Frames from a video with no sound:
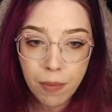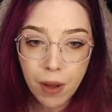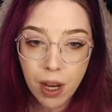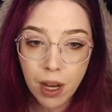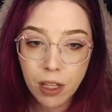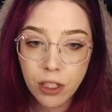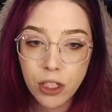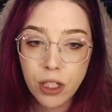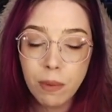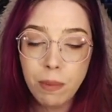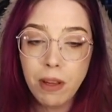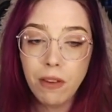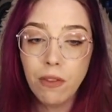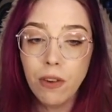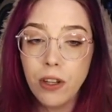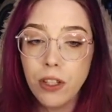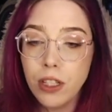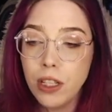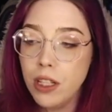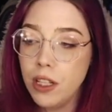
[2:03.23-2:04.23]
Should be
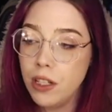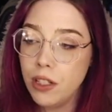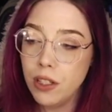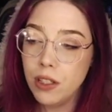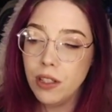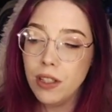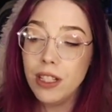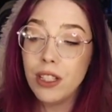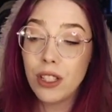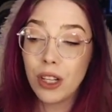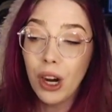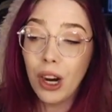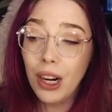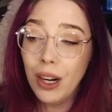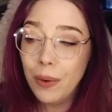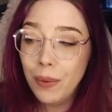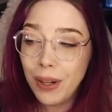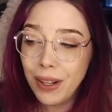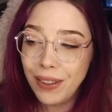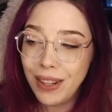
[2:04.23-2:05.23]
version, this current
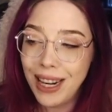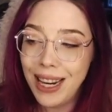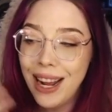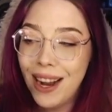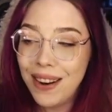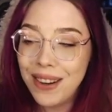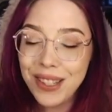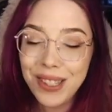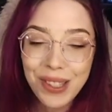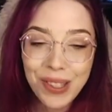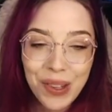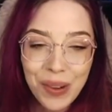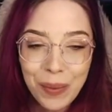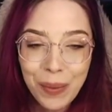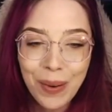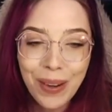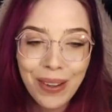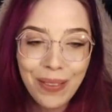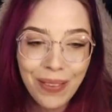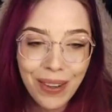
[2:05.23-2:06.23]
one right now is
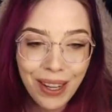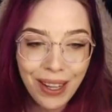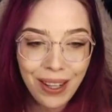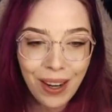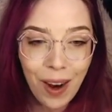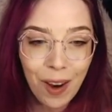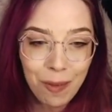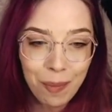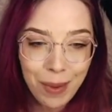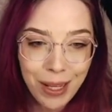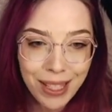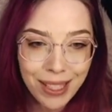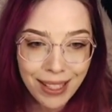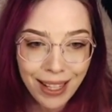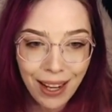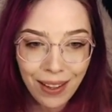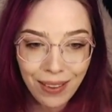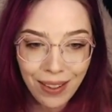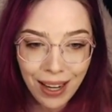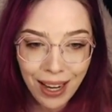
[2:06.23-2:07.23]
2.1 Offbeats
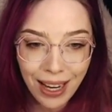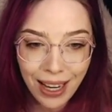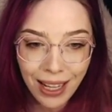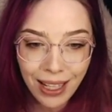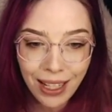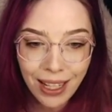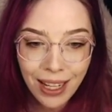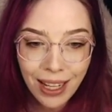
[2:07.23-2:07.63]
Cloud 9.